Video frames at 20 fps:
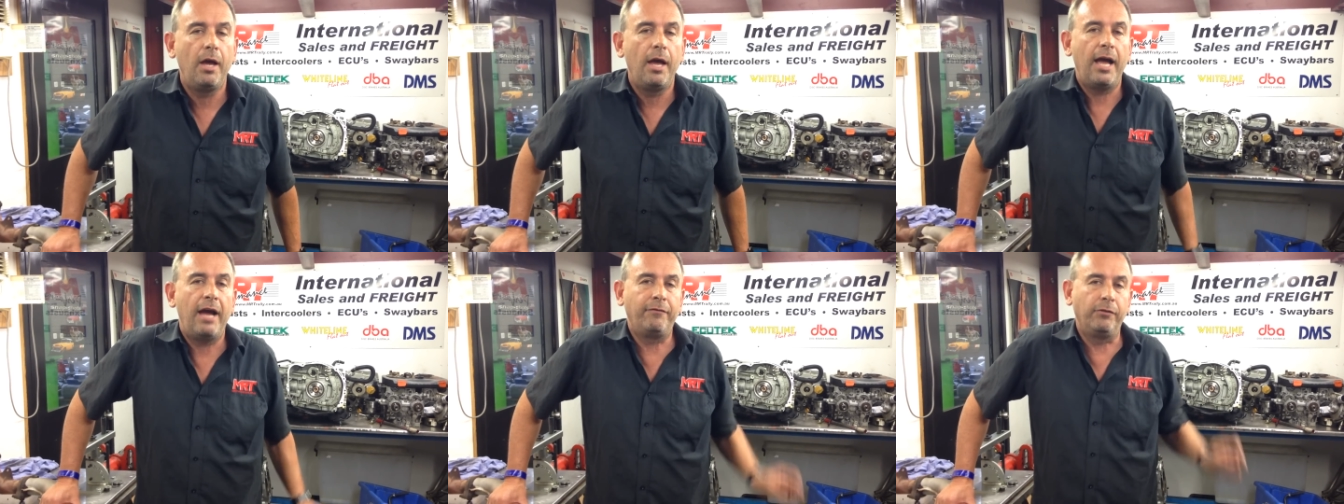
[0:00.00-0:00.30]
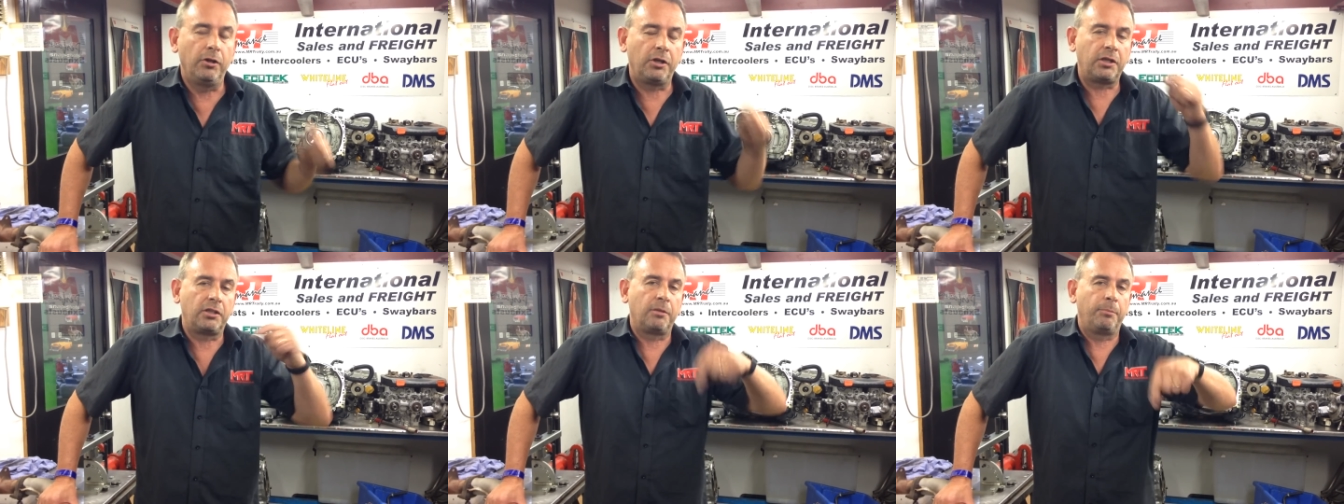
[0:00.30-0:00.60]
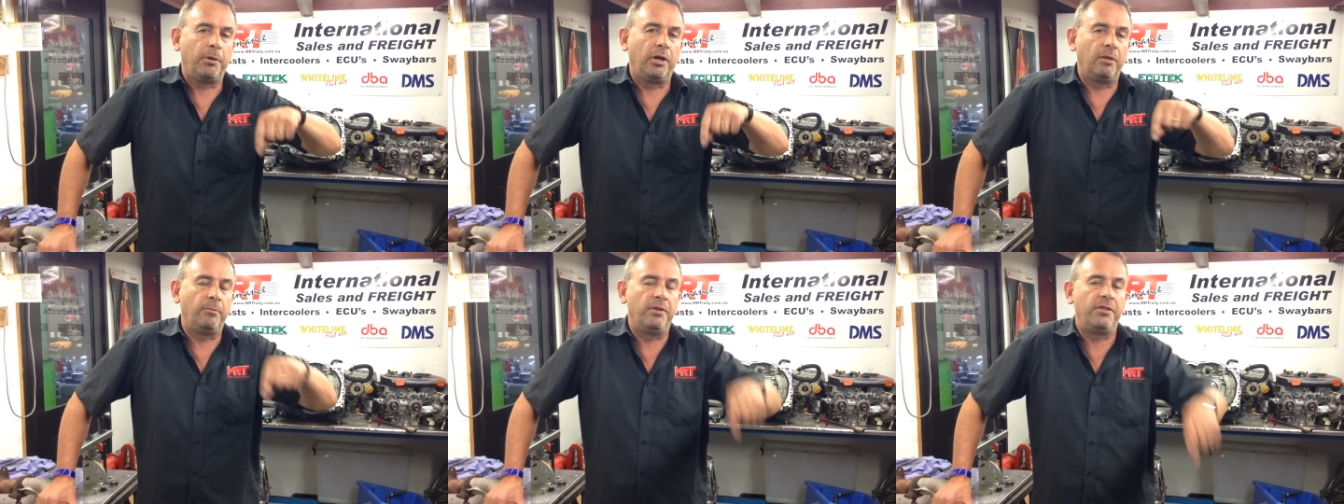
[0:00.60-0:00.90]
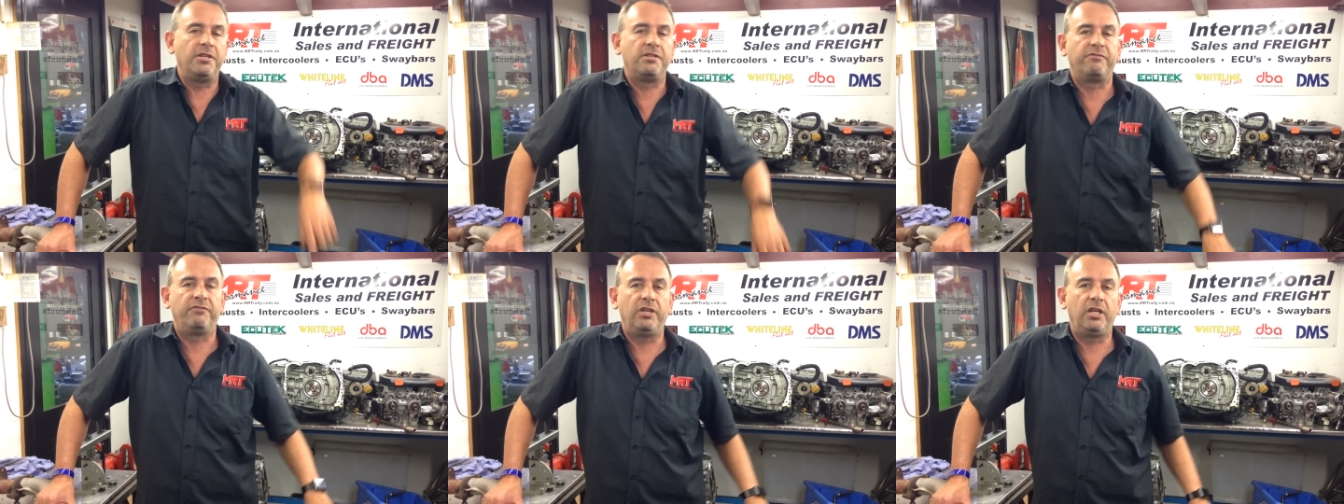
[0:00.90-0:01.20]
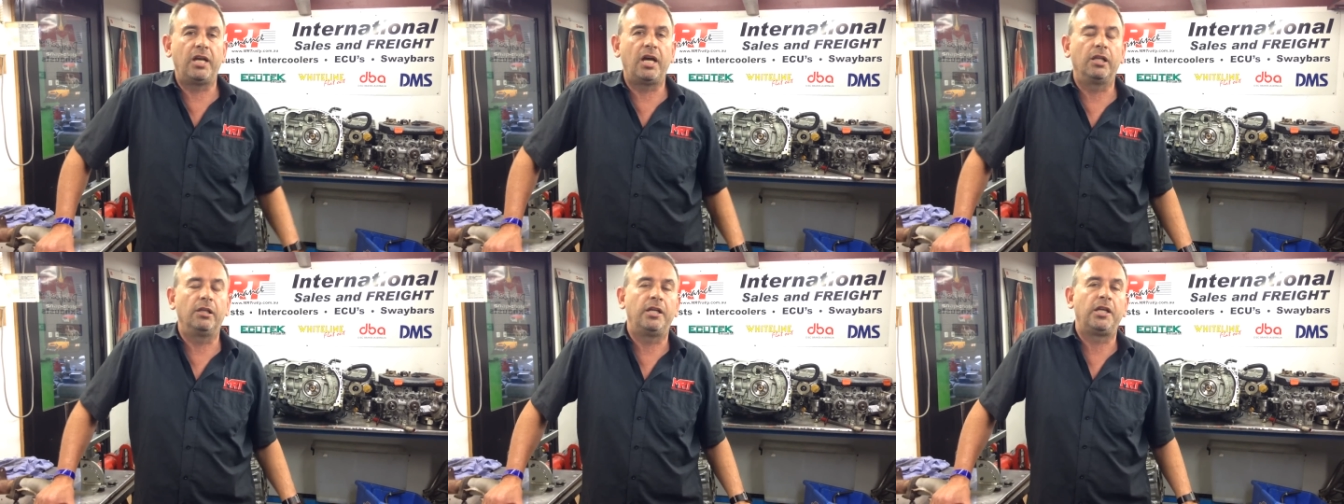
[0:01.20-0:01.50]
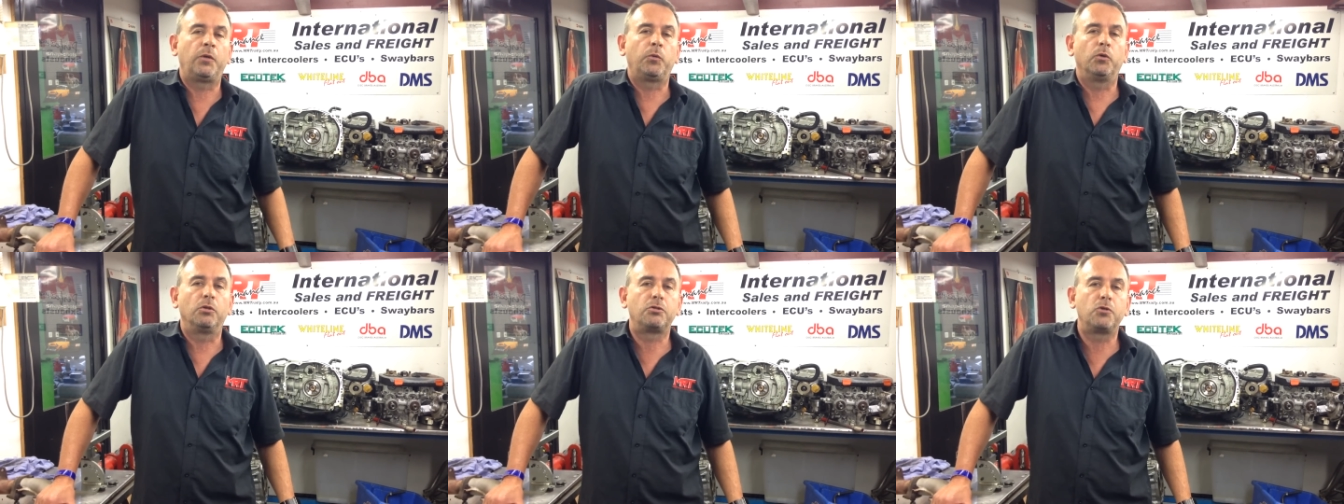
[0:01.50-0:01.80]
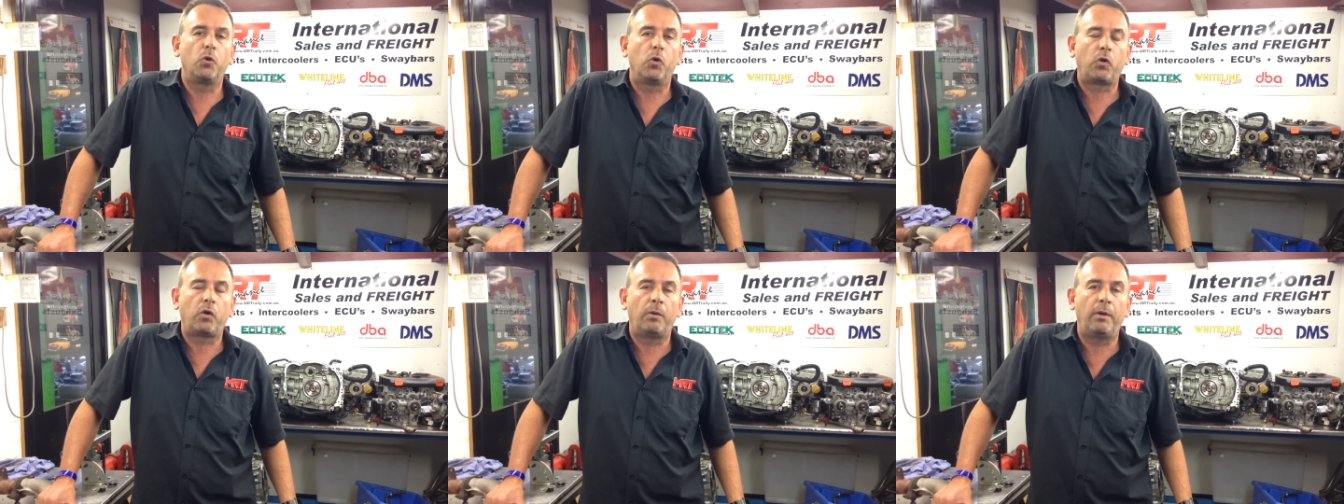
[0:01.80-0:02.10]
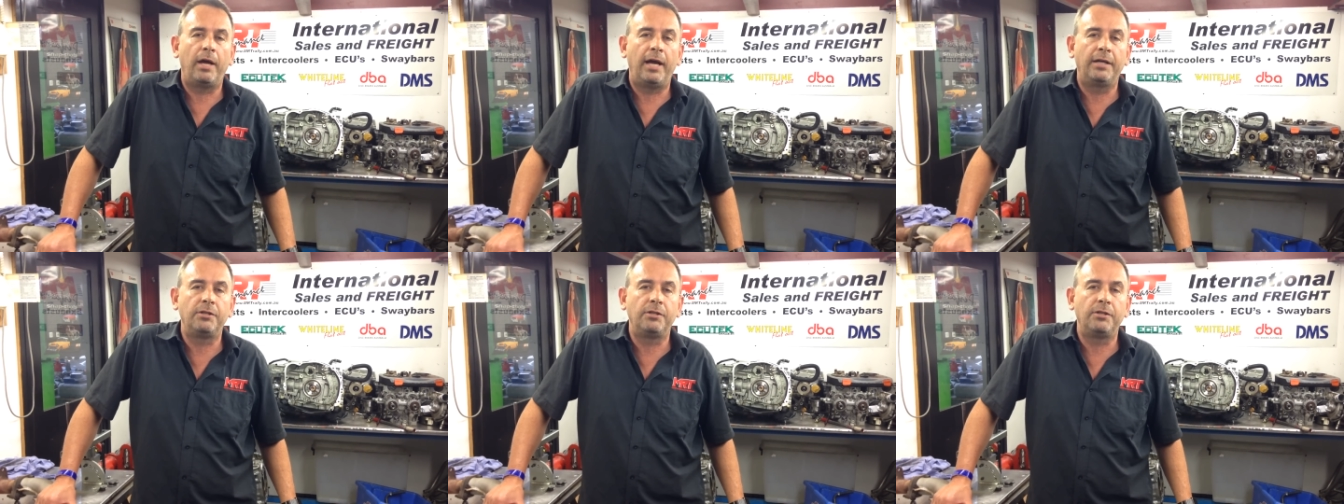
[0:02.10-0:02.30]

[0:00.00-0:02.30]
Have a look at the bottom of this video link. We'll talk